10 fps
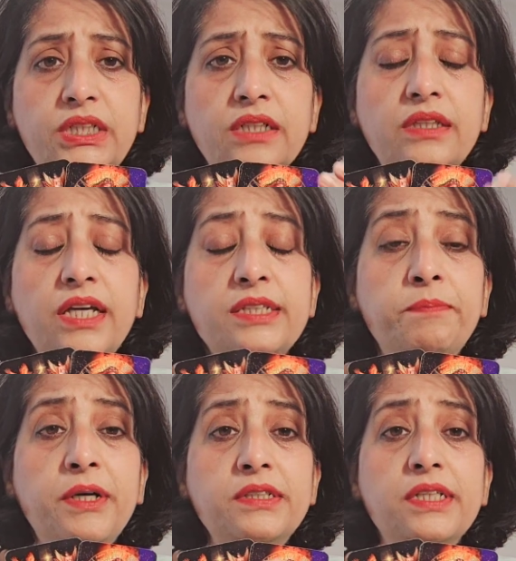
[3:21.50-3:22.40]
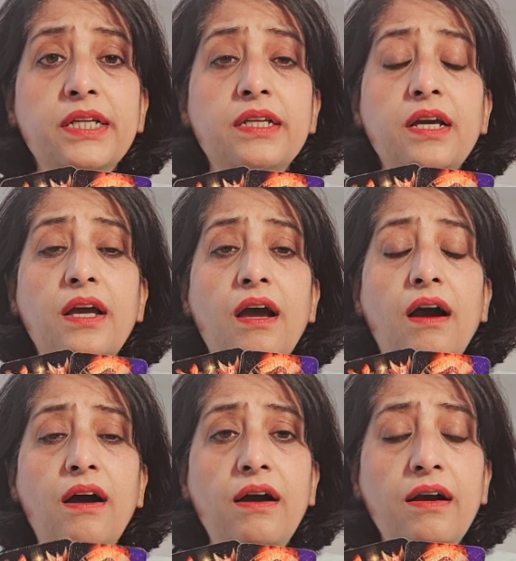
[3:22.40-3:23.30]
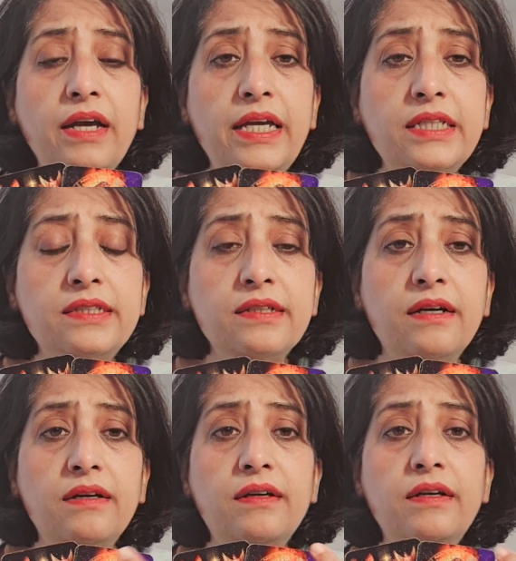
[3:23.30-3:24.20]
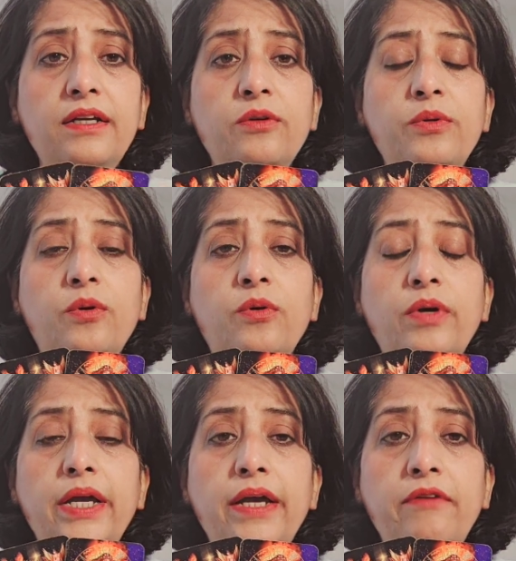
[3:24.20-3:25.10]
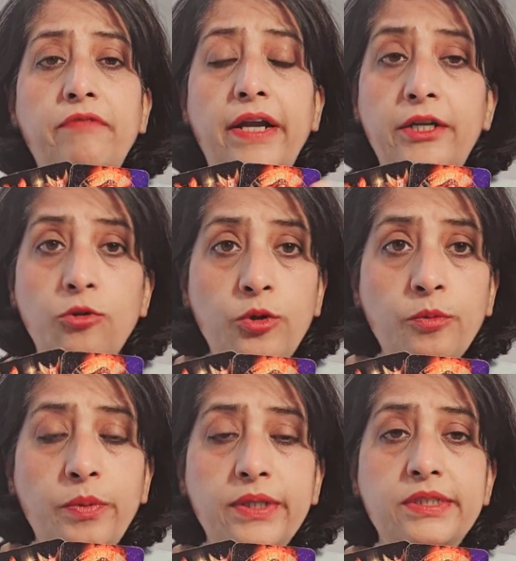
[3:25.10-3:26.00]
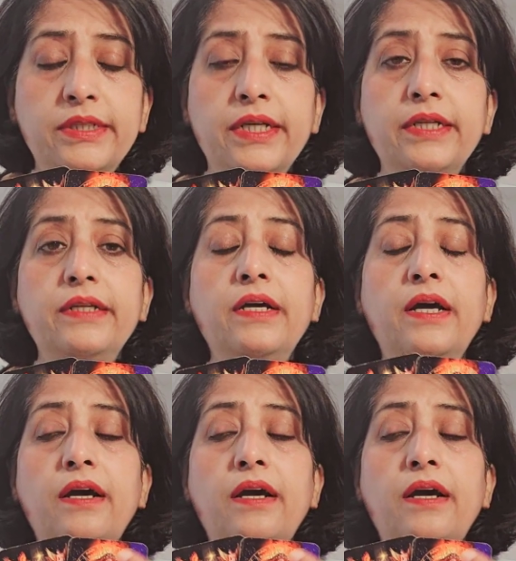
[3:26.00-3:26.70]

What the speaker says: This person is a well-to-do person.